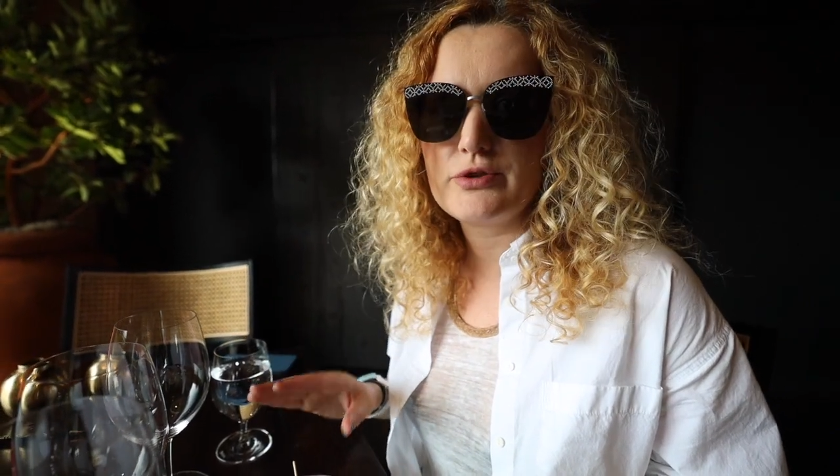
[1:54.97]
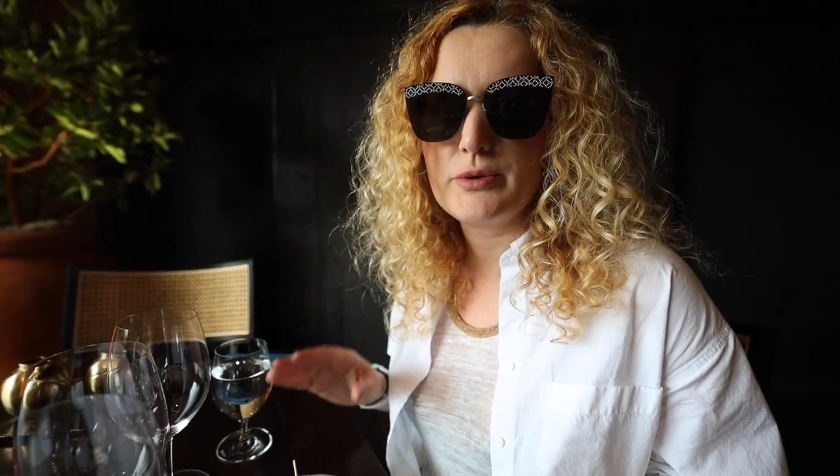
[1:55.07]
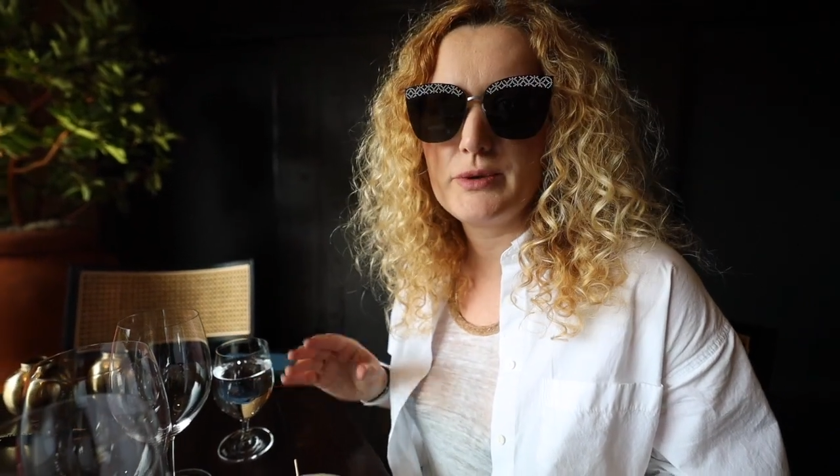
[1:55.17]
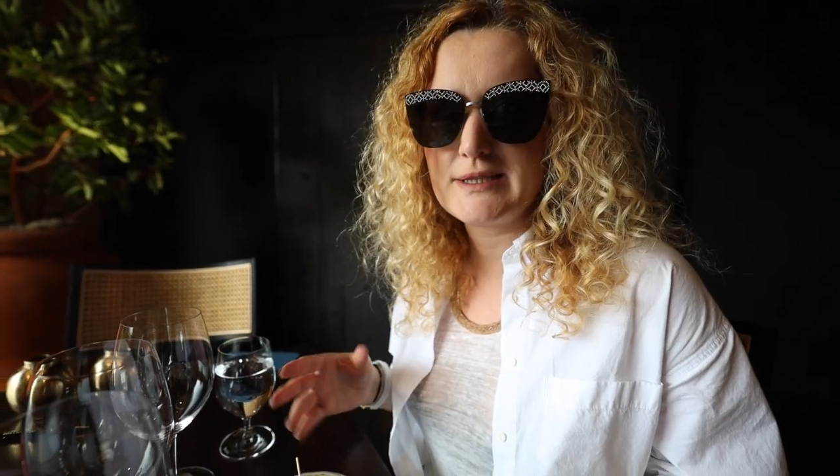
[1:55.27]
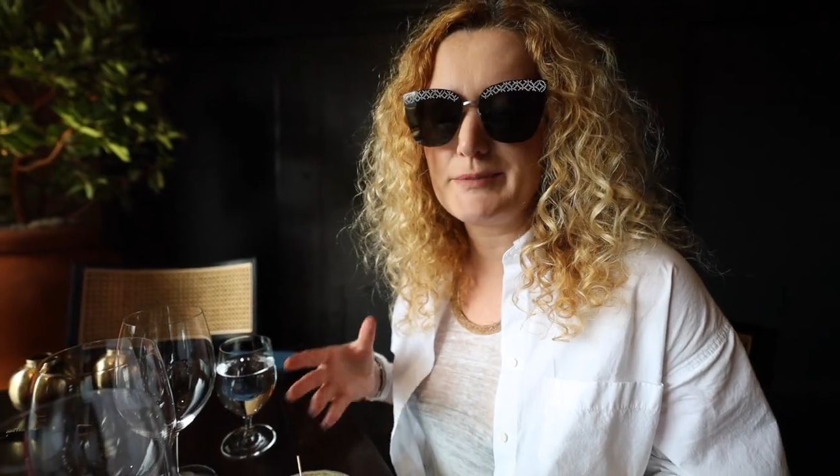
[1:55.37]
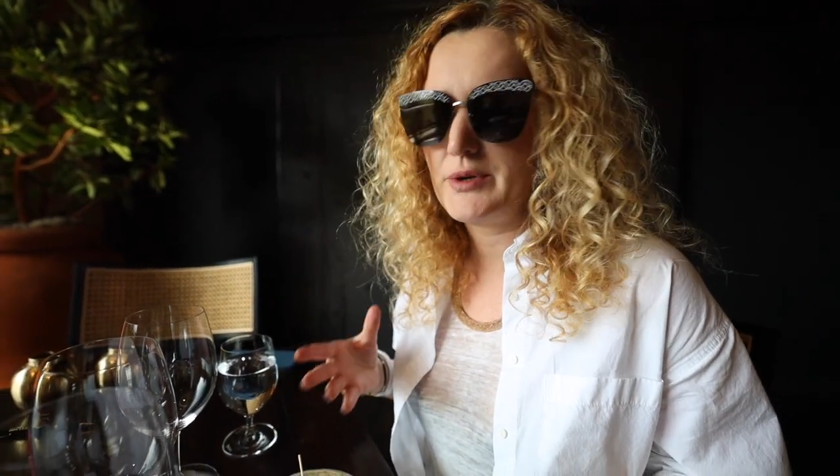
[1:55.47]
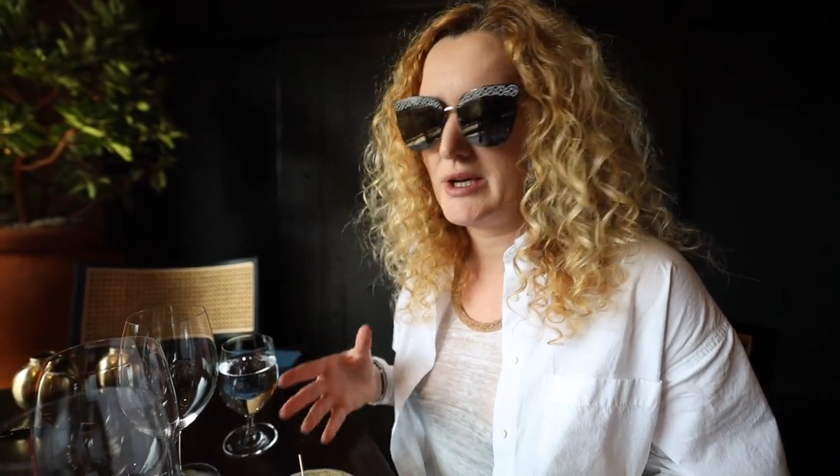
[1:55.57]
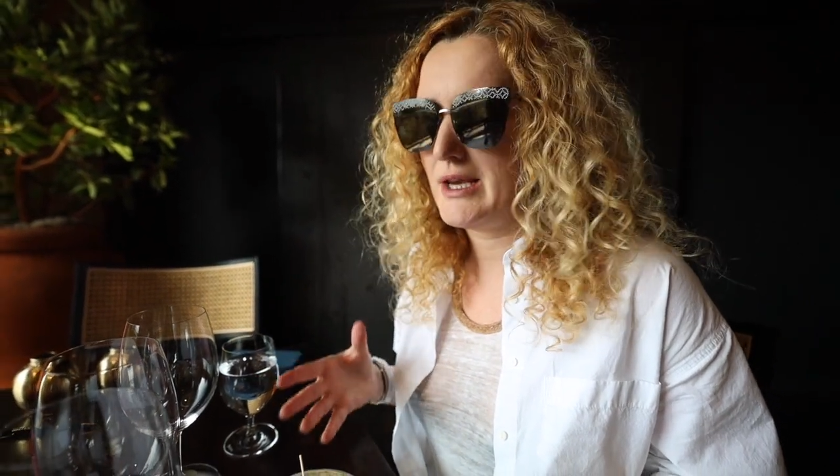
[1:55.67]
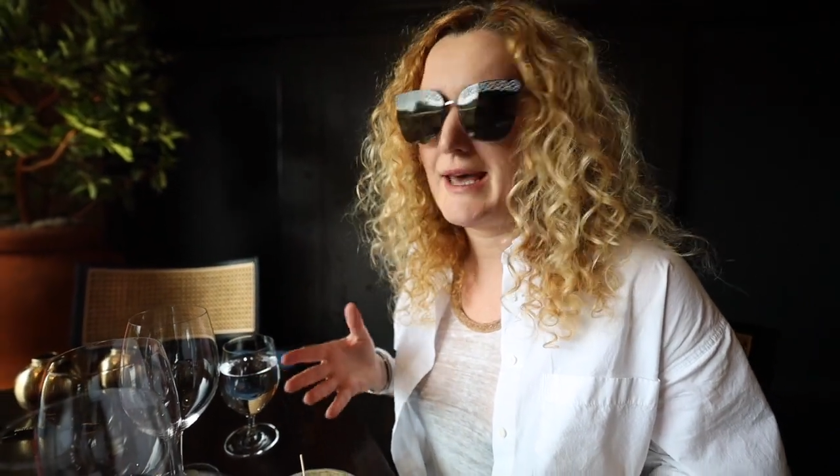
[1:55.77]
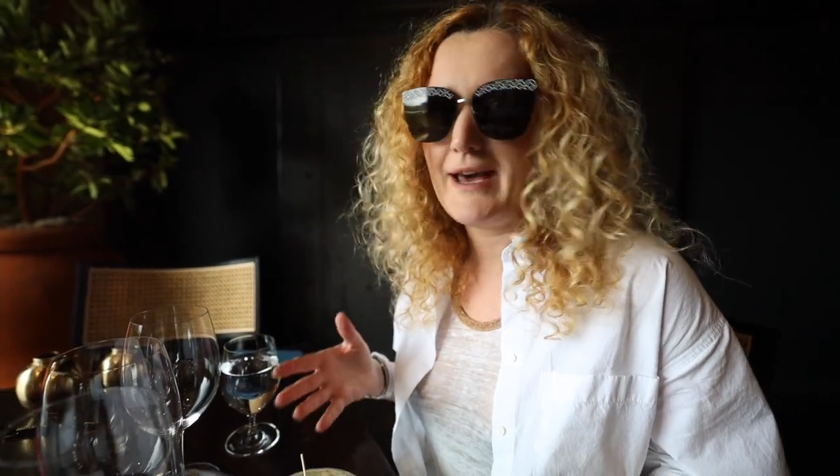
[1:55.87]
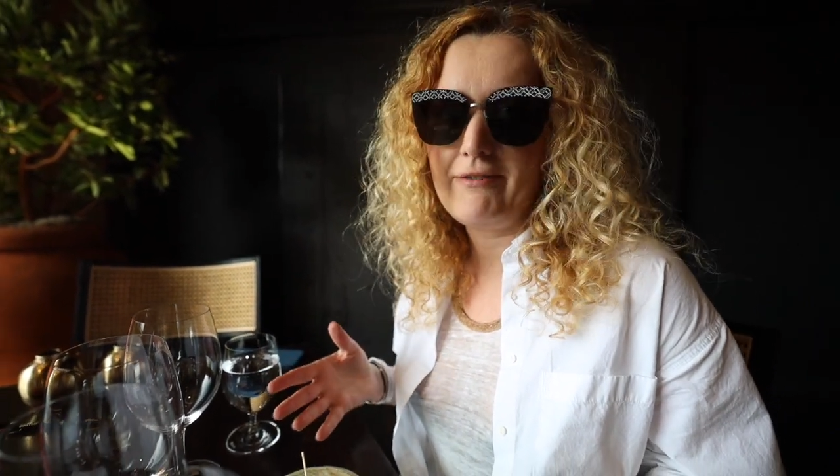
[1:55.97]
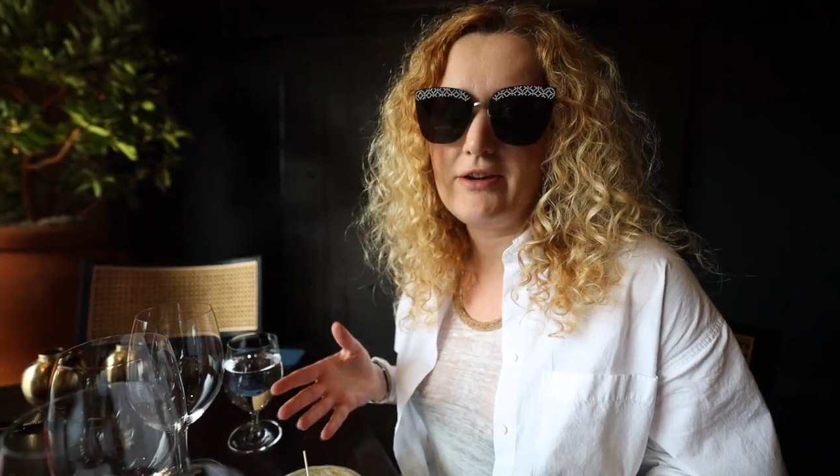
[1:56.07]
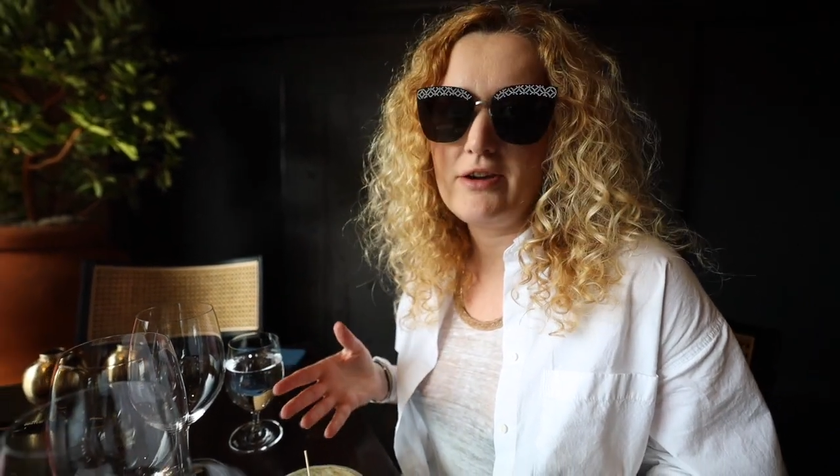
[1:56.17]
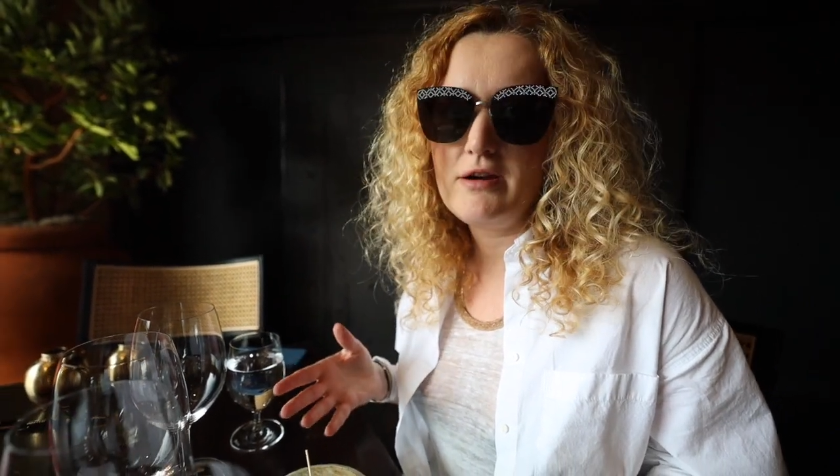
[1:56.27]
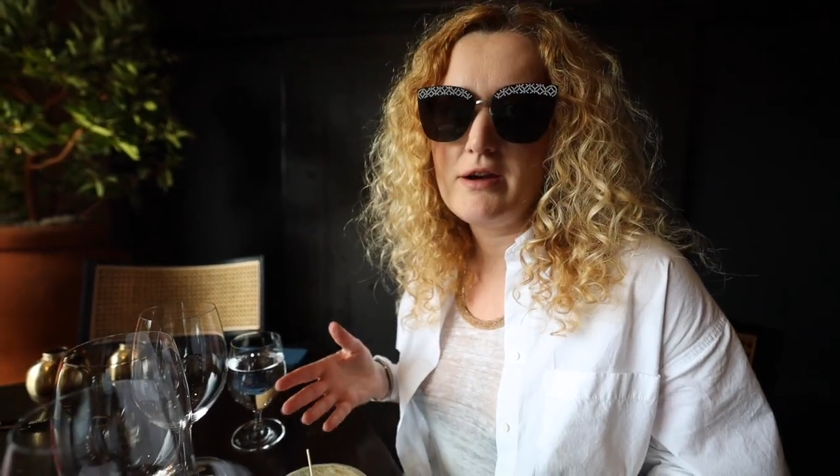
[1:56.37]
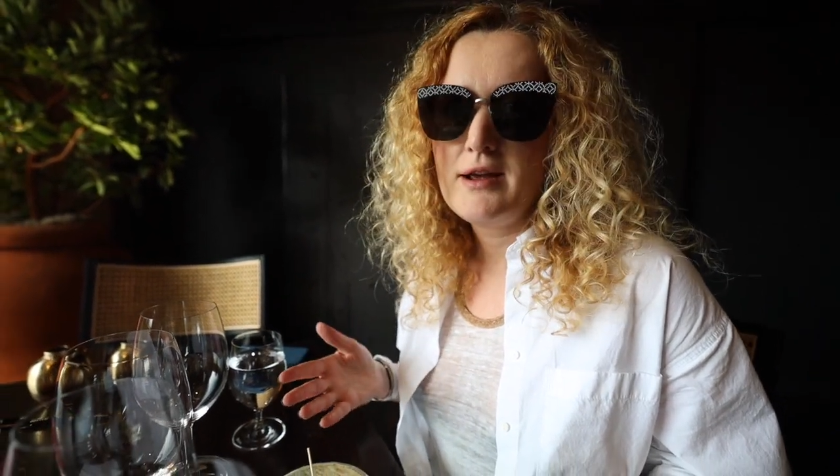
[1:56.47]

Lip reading: so it's pretty heavy.